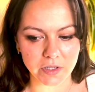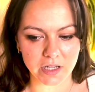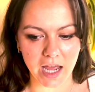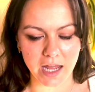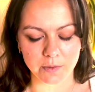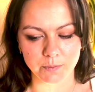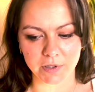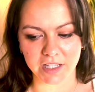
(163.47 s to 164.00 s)

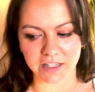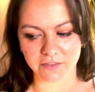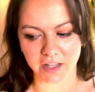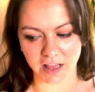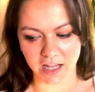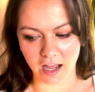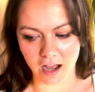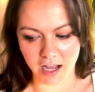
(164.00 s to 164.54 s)
and believing
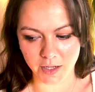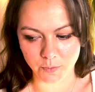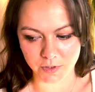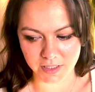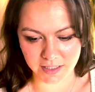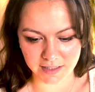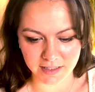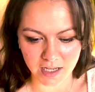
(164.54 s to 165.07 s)
that I
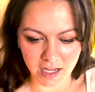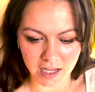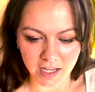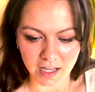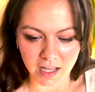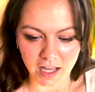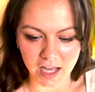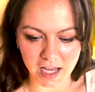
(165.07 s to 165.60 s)
was
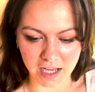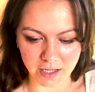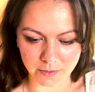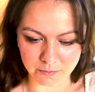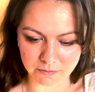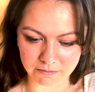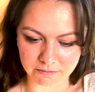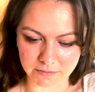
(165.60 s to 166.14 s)

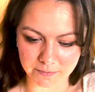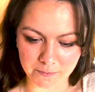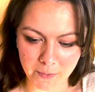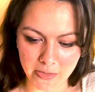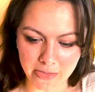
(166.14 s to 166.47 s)
um,